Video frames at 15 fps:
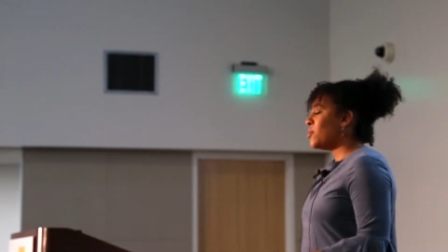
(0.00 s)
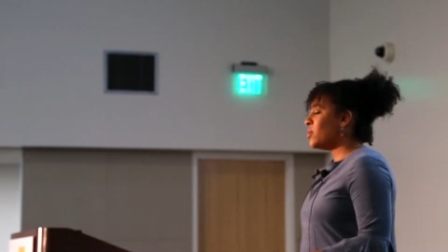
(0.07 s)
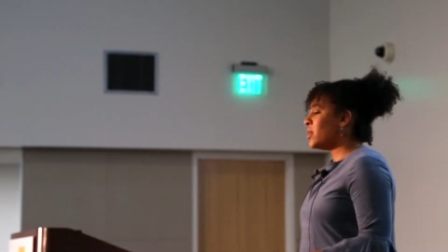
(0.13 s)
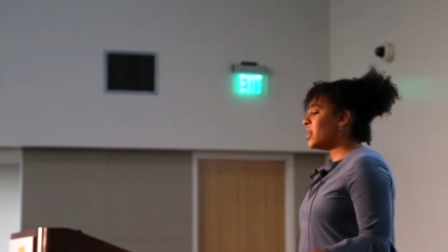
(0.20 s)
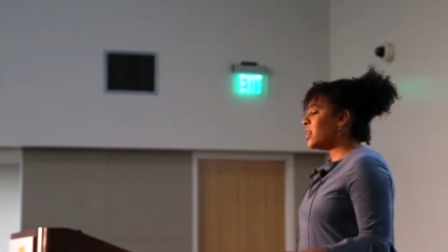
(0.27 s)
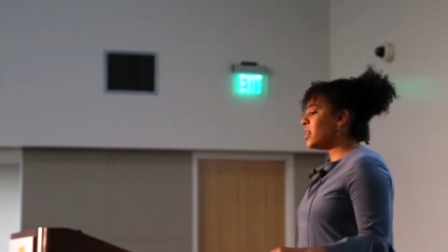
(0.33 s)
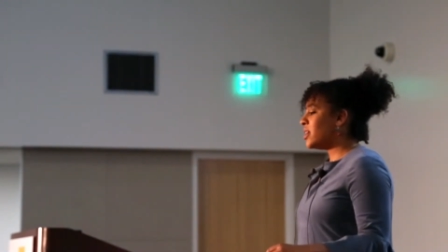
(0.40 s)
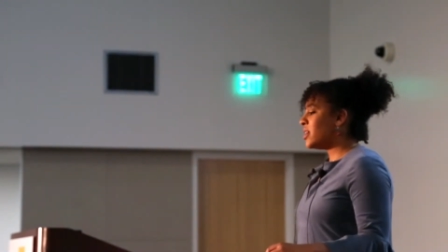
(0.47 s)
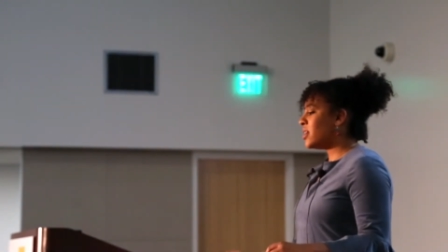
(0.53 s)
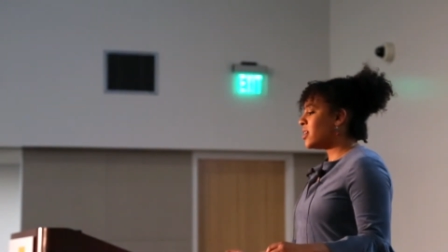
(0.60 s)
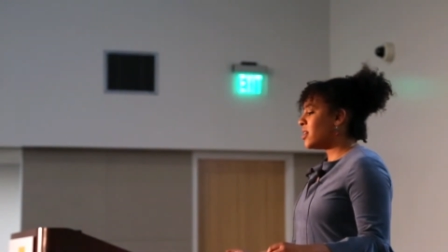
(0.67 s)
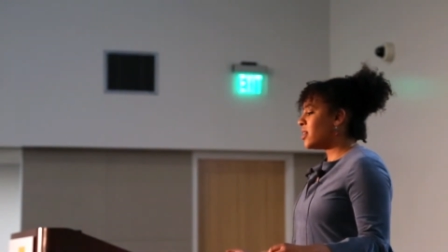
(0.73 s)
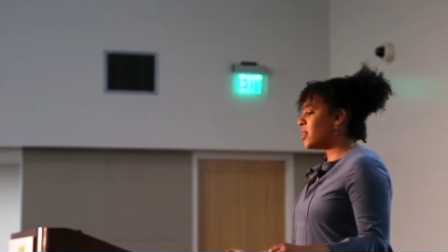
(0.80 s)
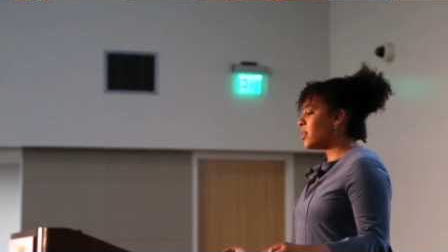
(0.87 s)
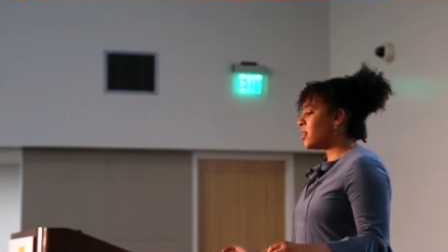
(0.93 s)

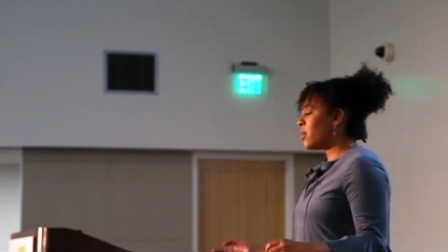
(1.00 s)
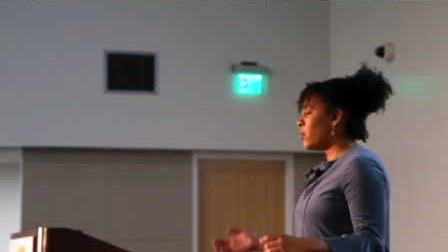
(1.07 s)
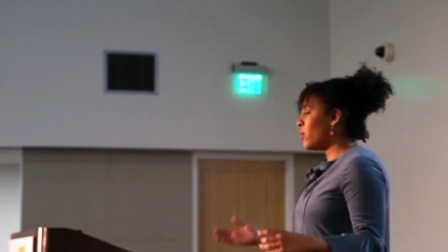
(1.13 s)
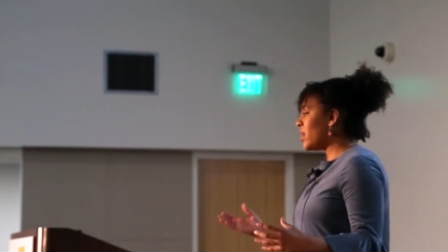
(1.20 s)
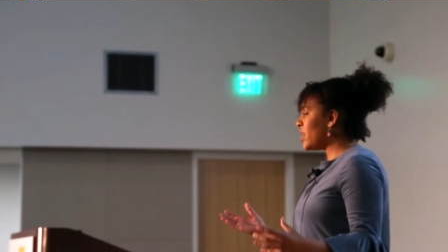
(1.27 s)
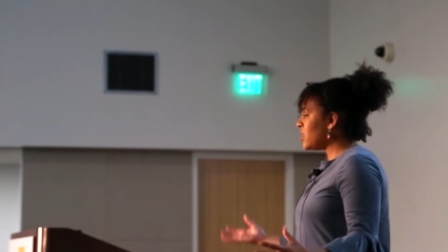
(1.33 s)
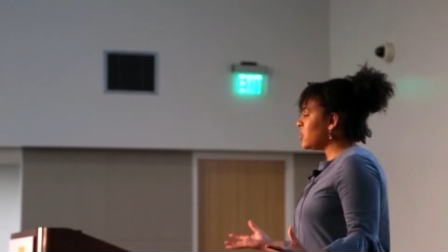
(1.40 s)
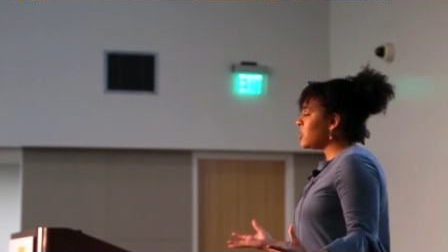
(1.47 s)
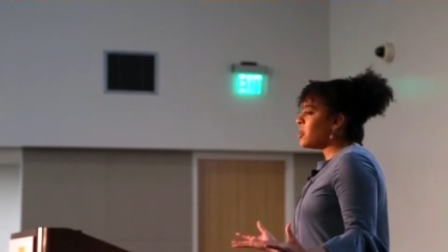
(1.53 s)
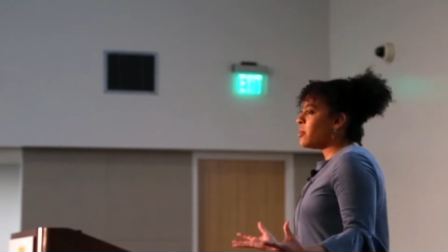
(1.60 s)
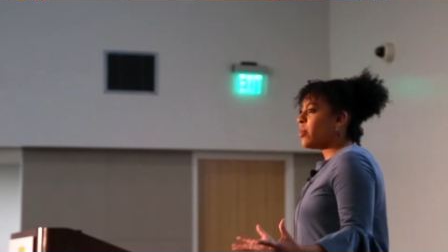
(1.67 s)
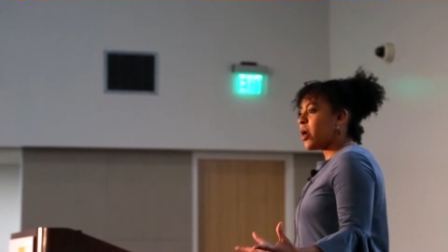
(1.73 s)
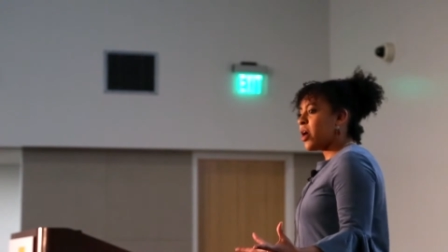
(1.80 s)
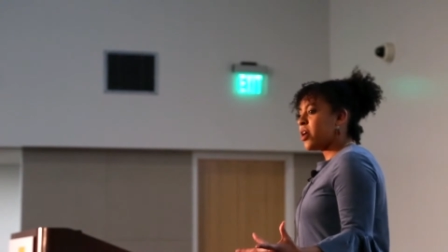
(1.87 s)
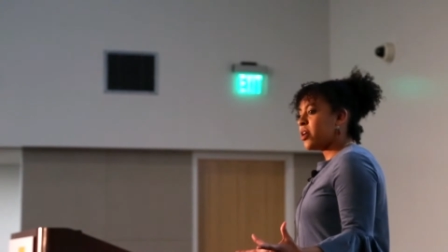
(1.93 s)
we went to the
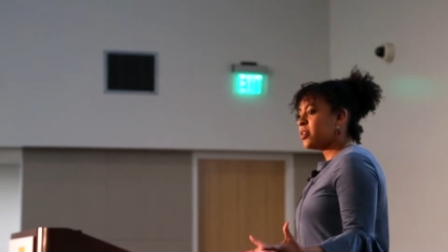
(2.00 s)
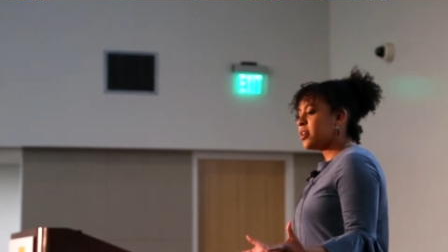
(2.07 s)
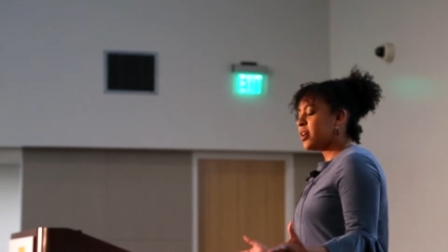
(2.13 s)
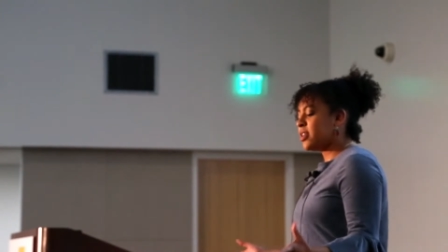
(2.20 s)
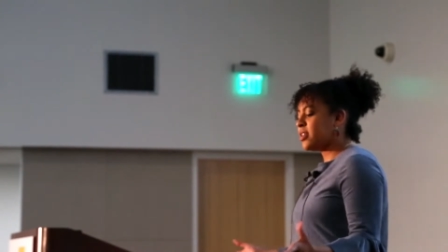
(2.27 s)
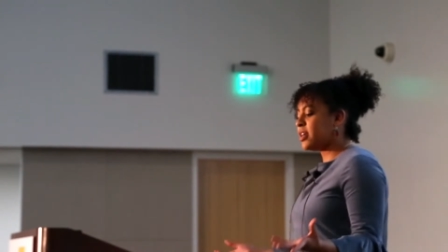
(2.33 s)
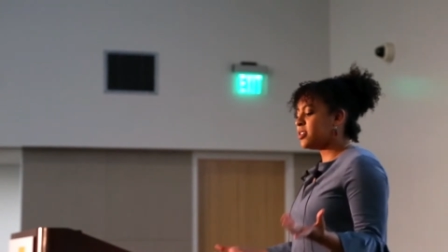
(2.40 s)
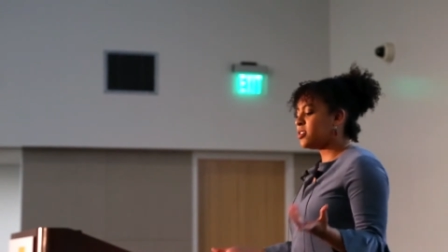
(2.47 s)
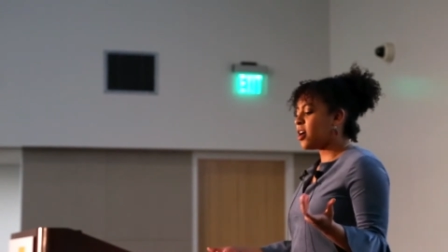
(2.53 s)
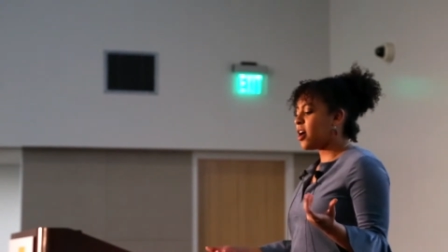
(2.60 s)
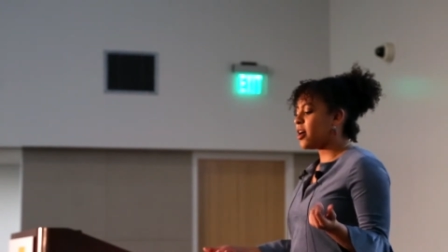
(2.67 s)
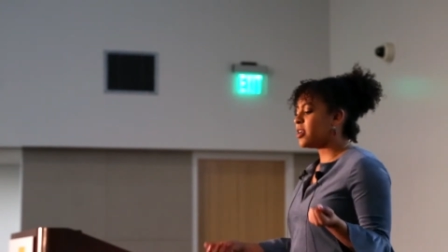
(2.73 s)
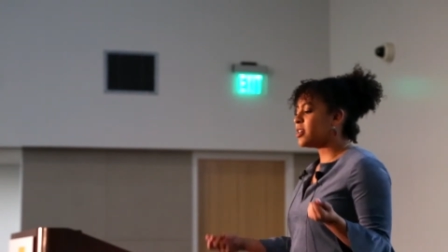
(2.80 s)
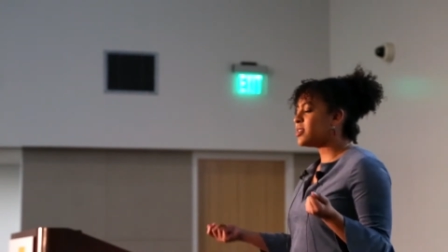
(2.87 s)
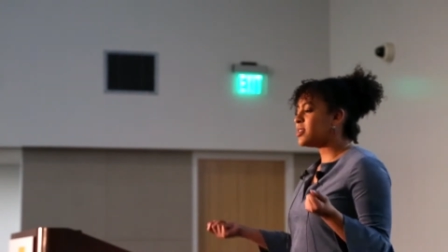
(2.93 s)
barn and they
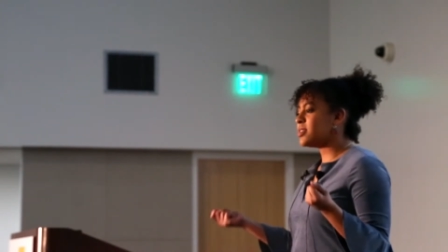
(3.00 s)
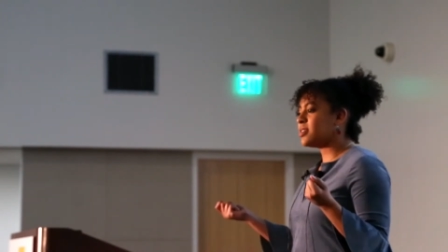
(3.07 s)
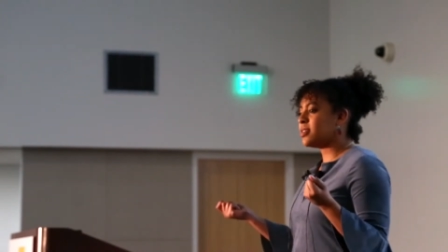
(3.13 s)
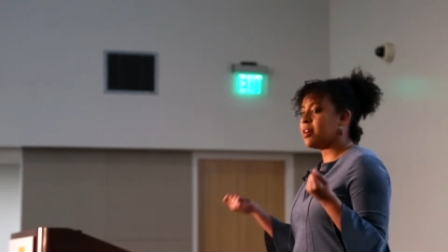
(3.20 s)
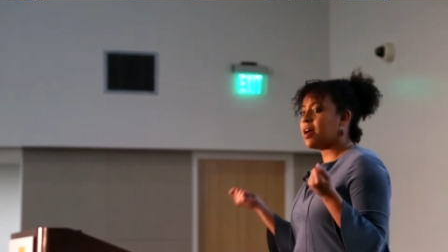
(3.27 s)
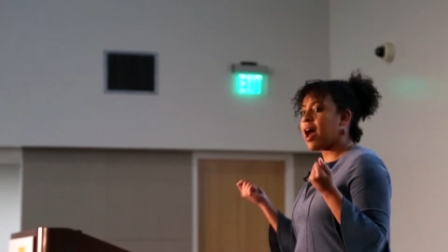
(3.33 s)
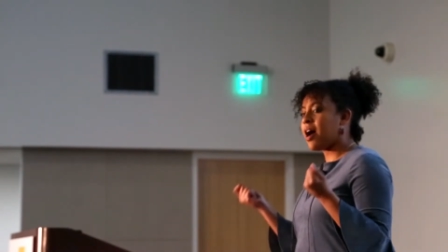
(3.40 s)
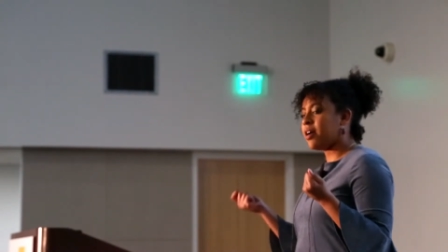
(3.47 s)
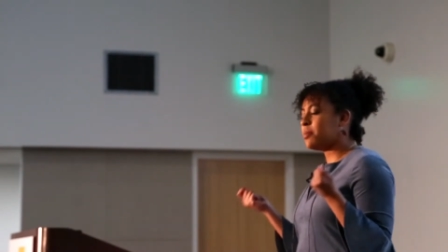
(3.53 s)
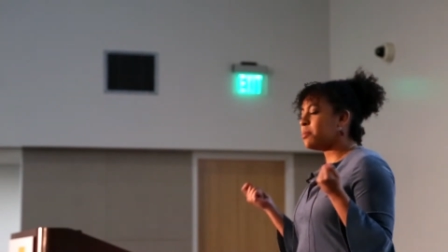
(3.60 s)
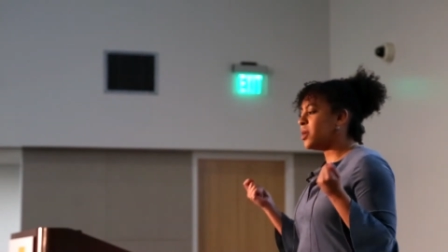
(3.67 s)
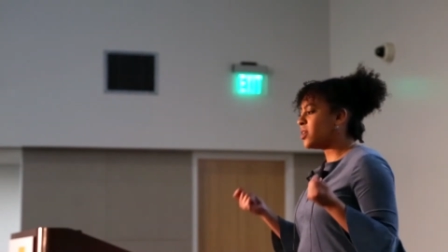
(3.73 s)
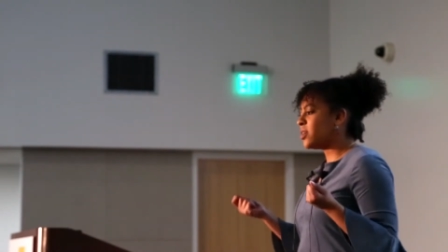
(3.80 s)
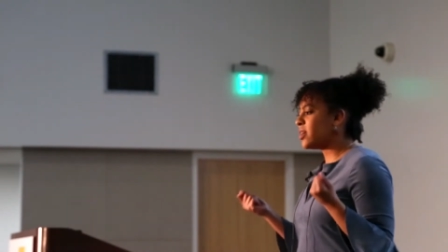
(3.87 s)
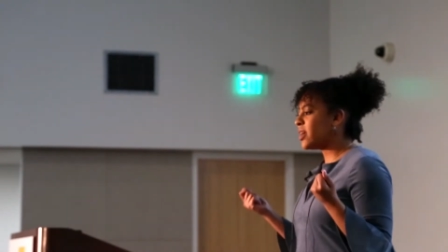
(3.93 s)
taught us how to
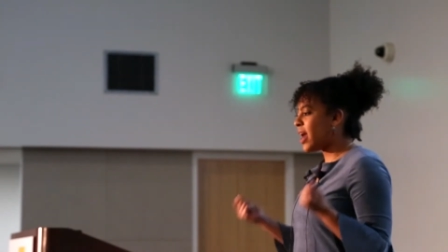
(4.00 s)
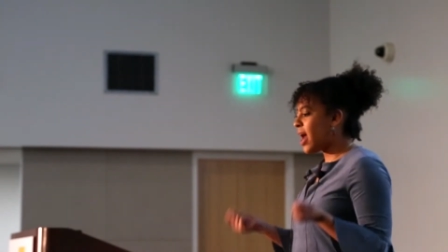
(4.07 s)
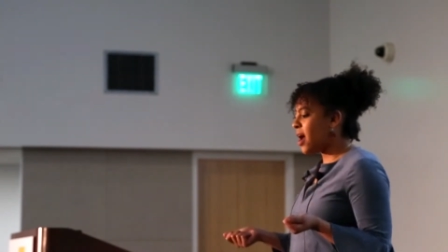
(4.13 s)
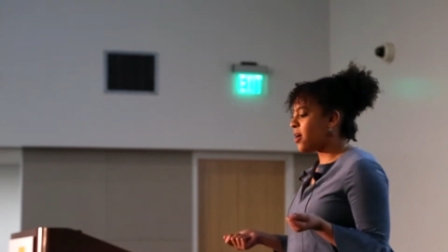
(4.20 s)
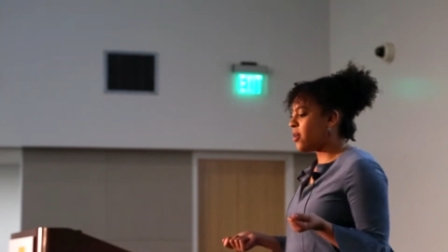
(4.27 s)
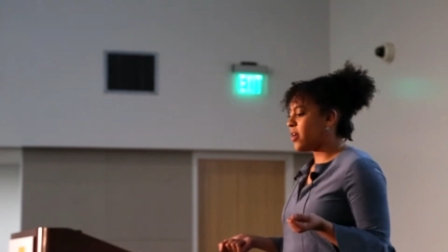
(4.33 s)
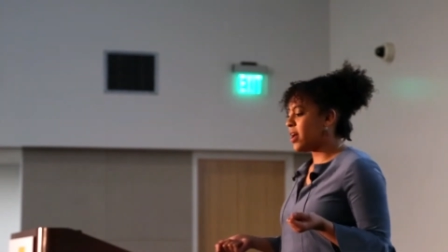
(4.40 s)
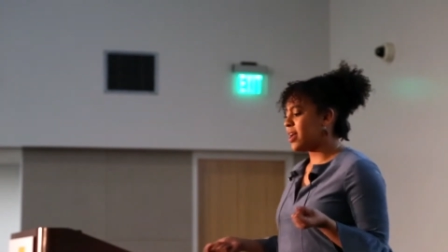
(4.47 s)
milk a cow.